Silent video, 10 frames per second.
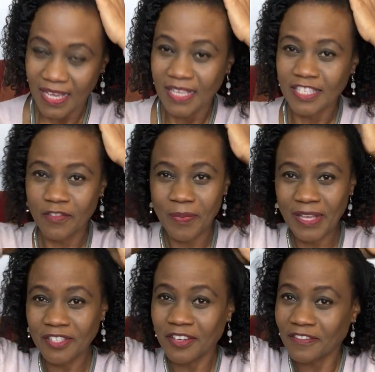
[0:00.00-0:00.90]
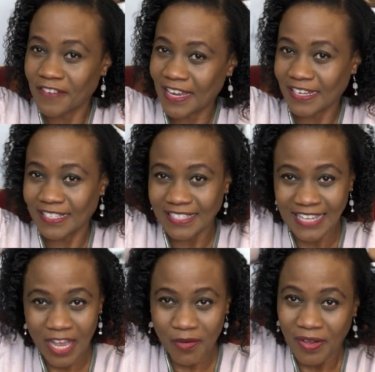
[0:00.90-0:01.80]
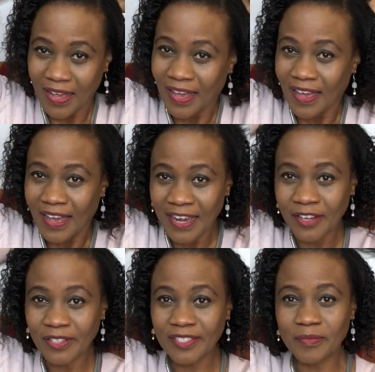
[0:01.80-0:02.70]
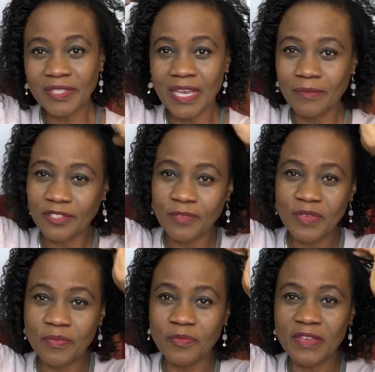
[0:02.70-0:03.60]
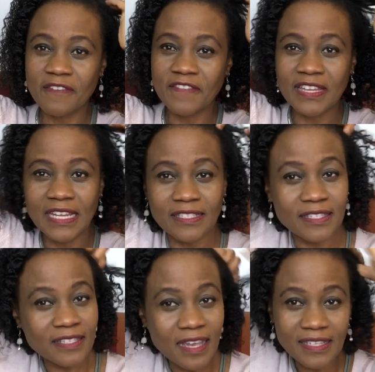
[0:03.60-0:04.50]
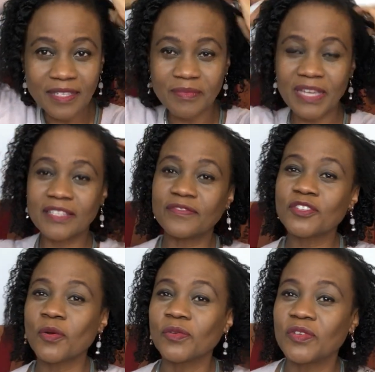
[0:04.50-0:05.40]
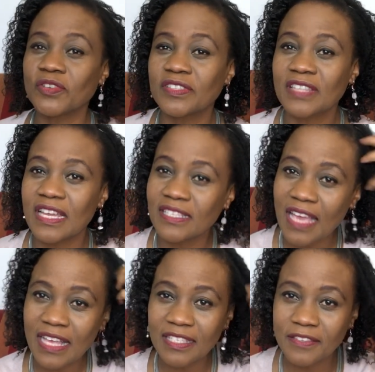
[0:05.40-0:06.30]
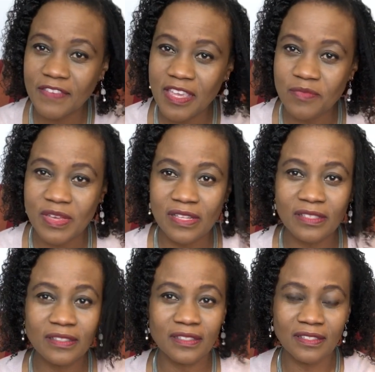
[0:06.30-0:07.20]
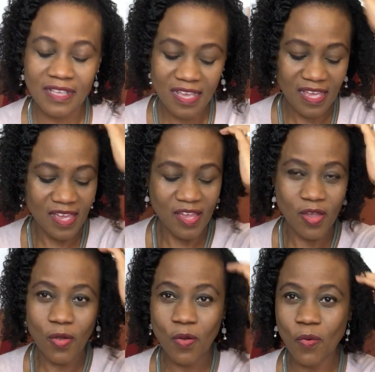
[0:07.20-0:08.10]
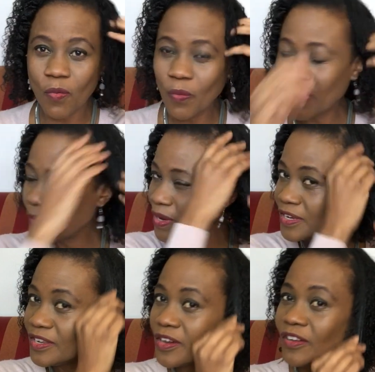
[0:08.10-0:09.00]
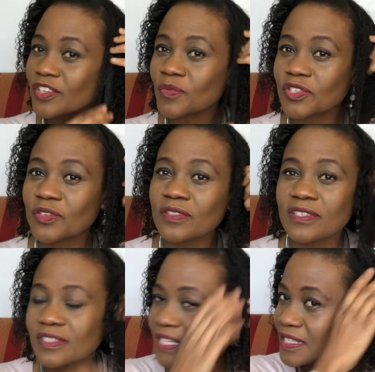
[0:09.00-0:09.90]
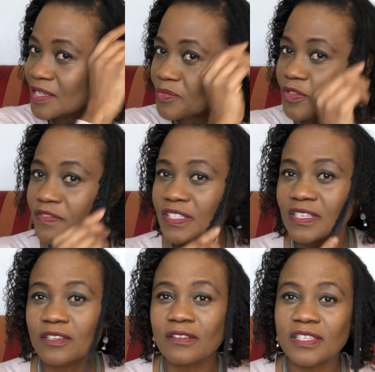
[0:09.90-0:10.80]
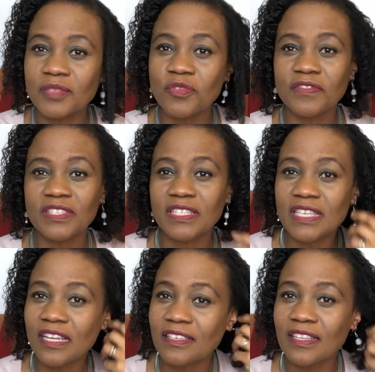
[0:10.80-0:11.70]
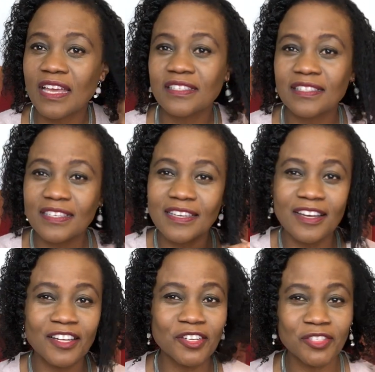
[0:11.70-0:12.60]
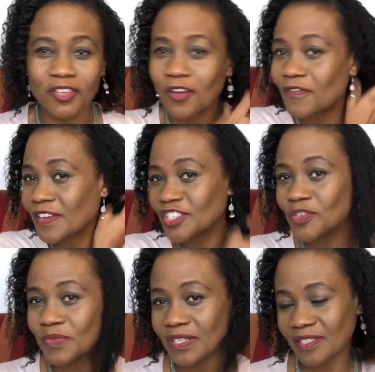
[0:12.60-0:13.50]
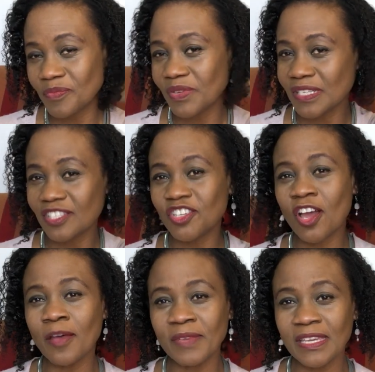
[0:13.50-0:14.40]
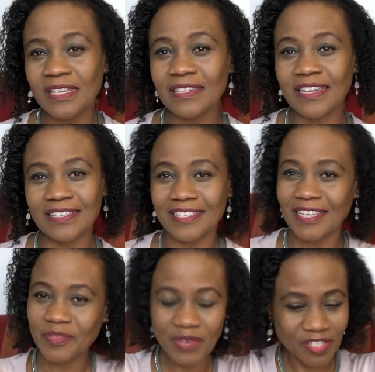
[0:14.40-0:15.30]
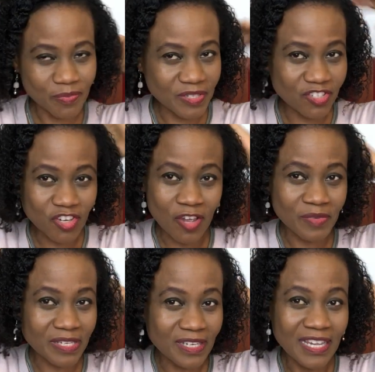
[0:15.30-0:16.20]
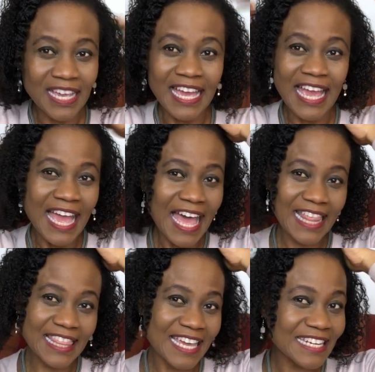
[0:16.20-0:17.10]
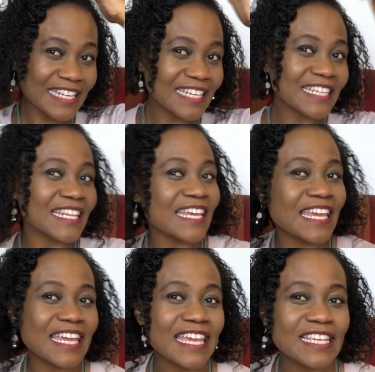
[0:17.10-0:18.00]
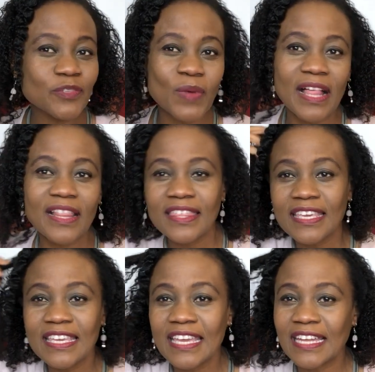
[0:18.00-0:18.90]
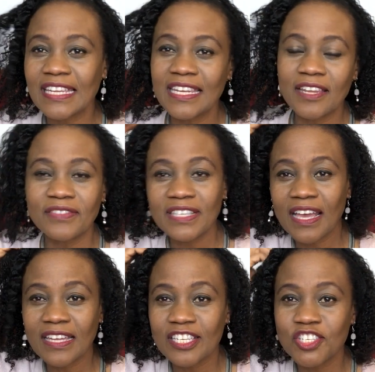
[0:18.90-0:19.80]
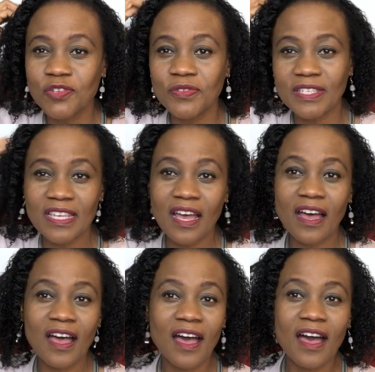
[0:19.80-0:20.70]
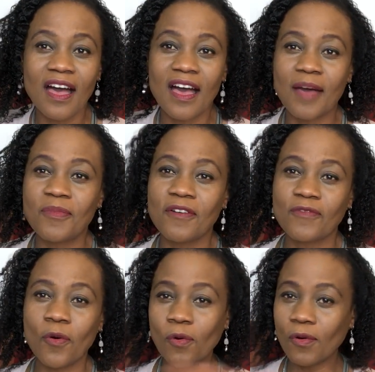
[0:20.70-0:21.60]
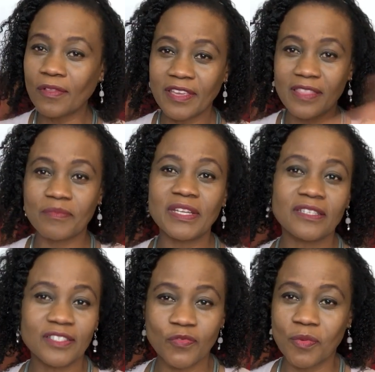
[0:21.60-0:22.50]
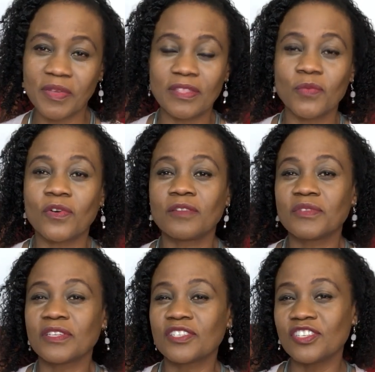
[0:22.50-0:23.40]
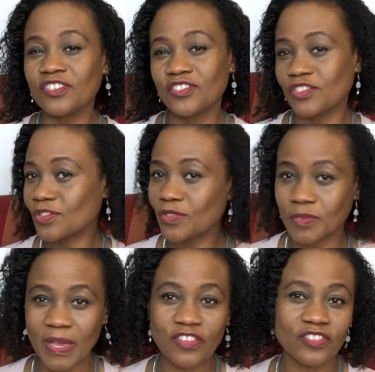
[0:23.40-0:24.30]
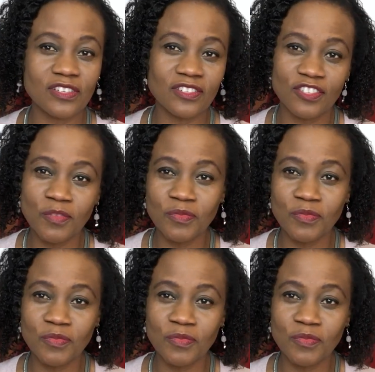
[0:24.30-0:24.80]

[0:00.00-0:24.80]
So for personal finance now, I know sometimes some people may feel, and society might have told us, that as females, when you're young, you watch all those Disney movies and all these movies that tell you that the girl goes off and she meets the Prince Charming and she gets married to Prince Charming, and then he's wealthy and he loves her and he chooses her above all the other millions of women in the world because she's just so special and just so